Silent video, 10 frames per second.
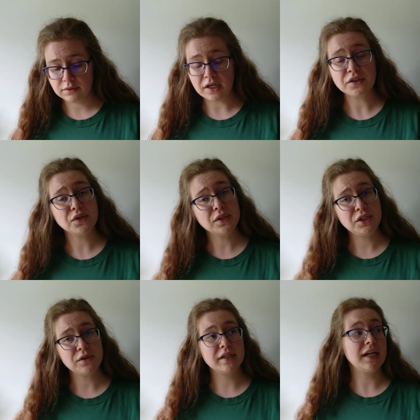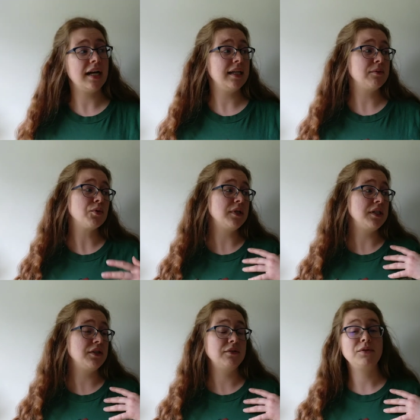long story short, I am
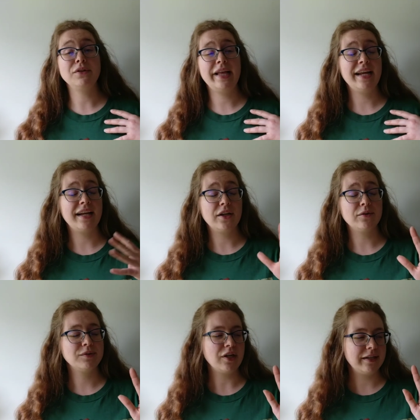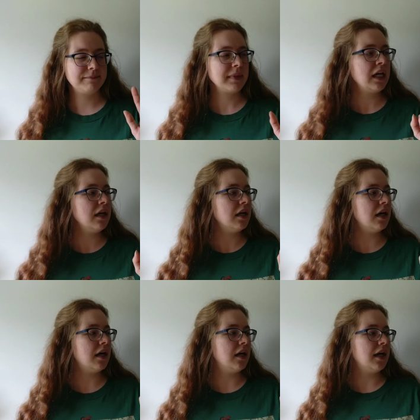going to, too late, I know, sorry.
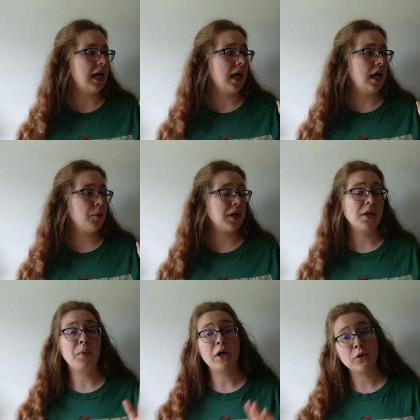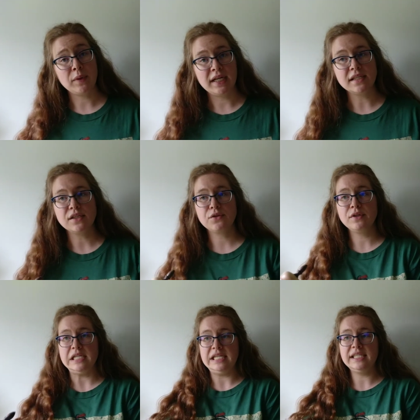We're gonna part ways
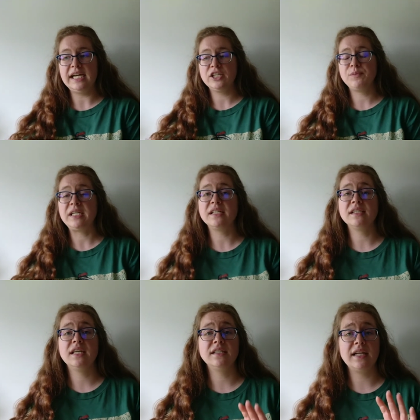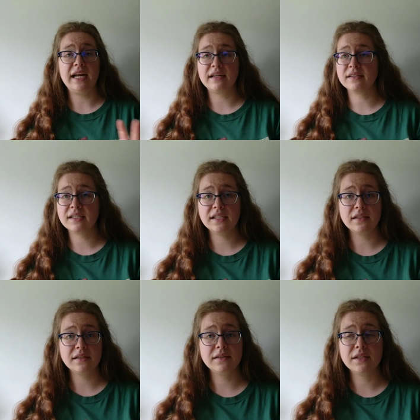through DStash because it's an excellent,
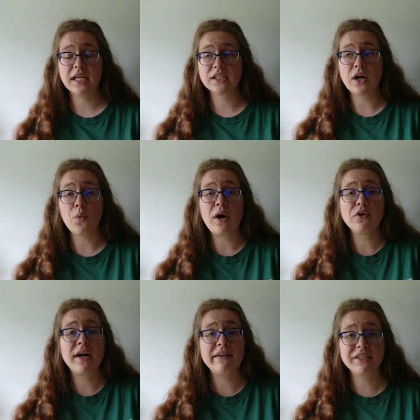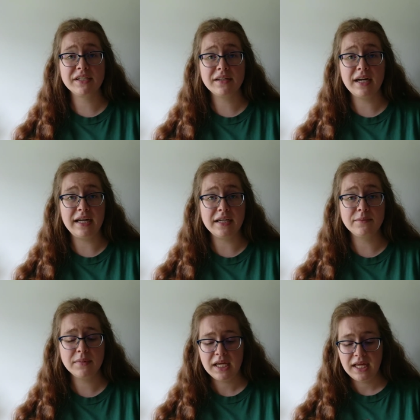it's a well-crafted
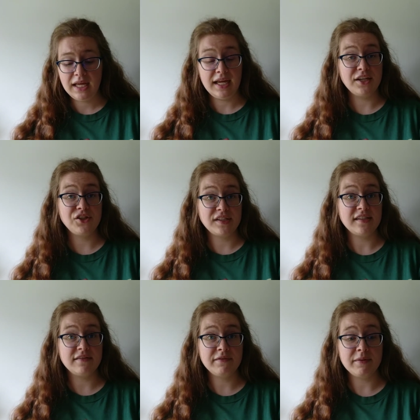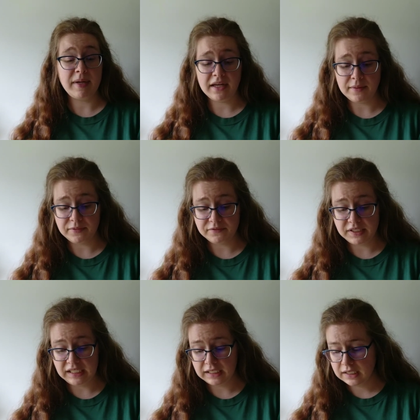item. It just doesn't fit my cup of
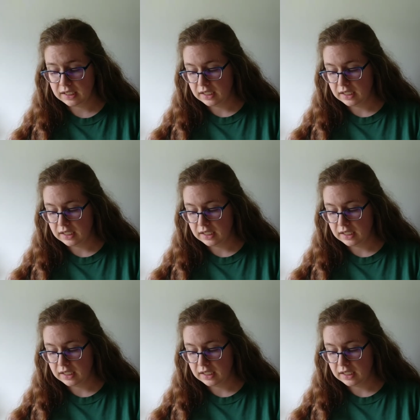tea.